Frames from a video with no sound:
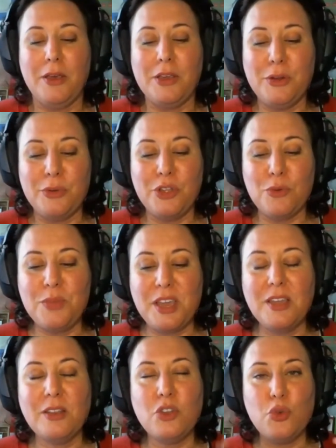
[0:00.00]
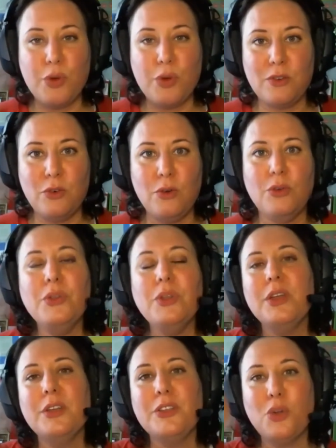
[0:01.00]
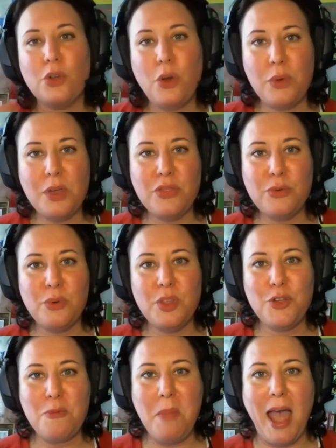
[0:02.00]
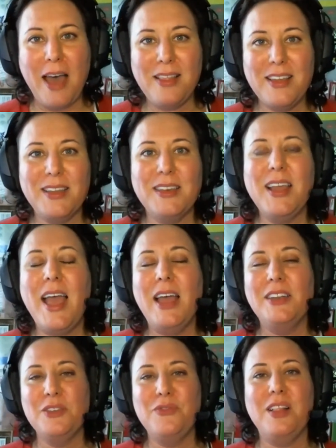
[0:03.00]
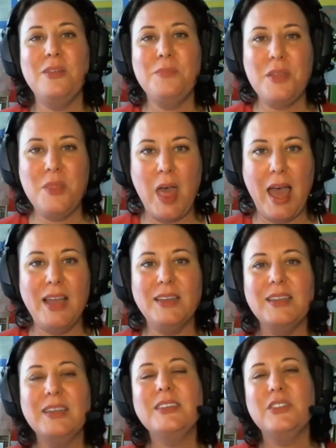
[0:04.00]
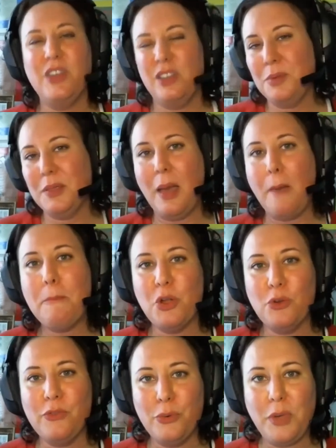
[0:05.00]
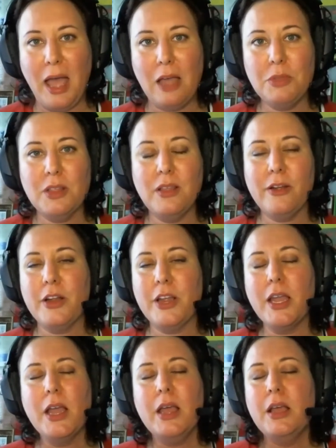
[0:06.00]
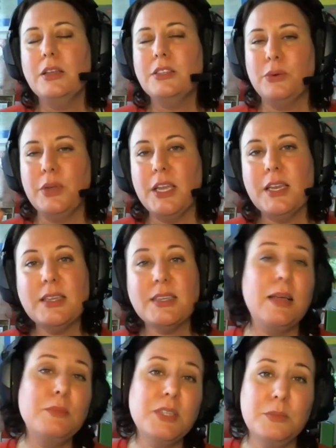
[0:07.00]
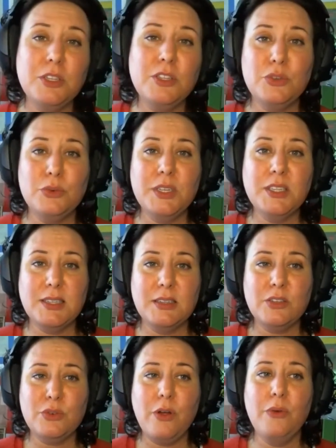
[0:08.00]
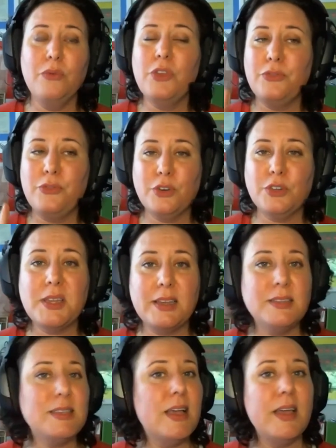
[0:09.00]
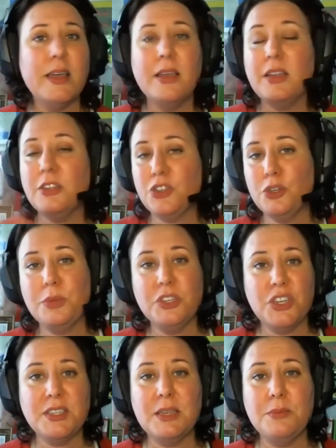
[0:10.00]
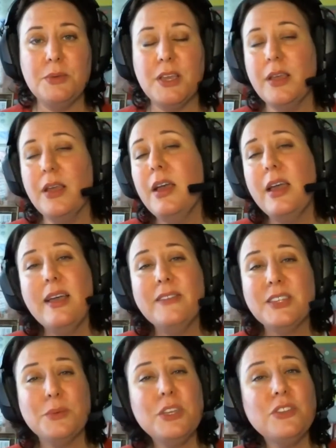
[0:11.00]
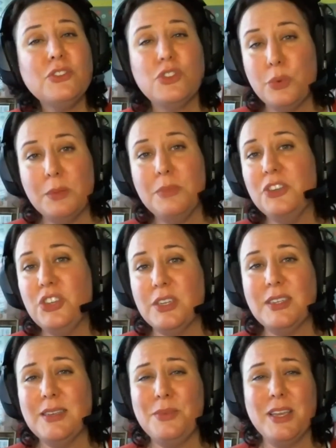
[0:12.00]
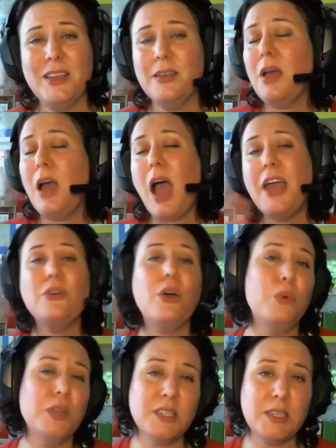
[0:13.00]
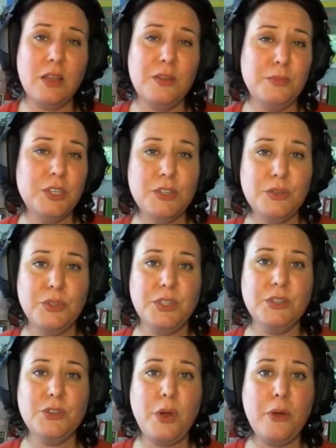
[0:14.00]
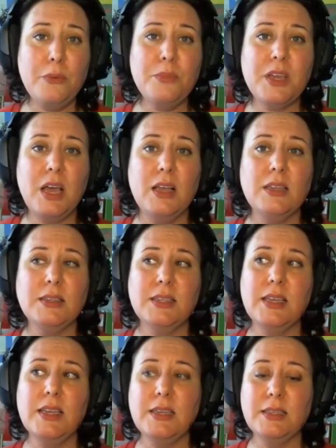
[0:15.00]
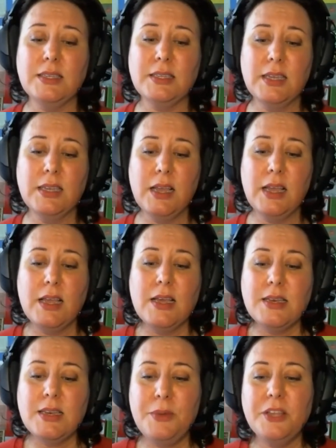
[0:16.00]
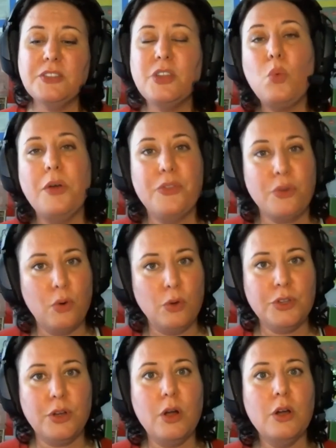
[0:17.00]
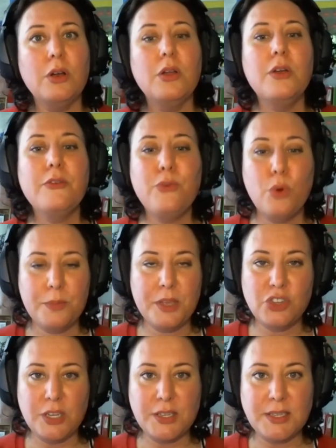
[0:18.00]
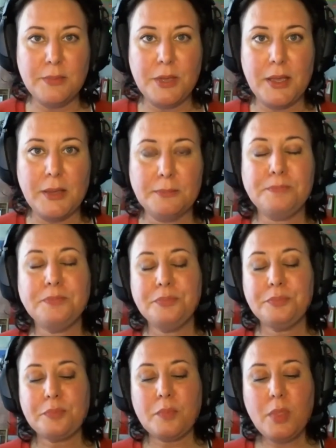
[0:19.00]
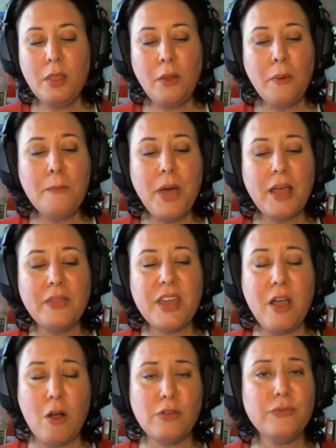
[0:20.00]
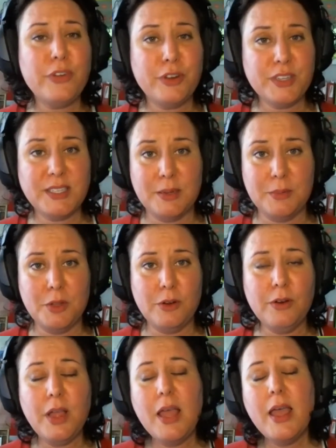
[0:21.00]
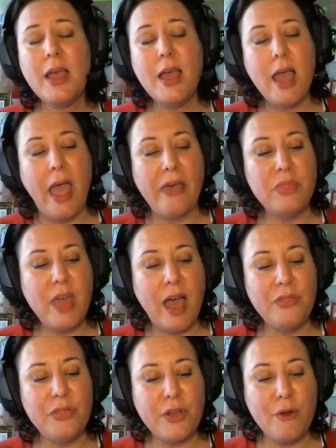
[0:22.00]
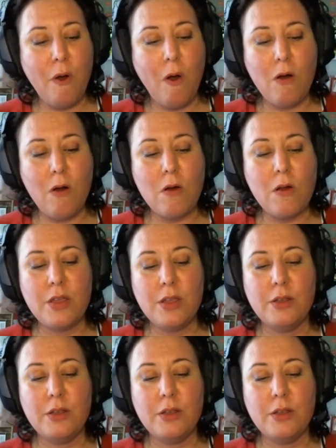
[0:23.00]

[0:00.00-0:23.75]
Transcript: you know, you're being critical you're going through with your palate and developing that, developing that beer vocabulary. So anytime somebody's doing Cicerone, the first thing I say is do BJCP. Somebody's doing BJCP. I don't always tell them to do Cicerone because it depends on what their goals are for BJCP. But they are very similar in that there are,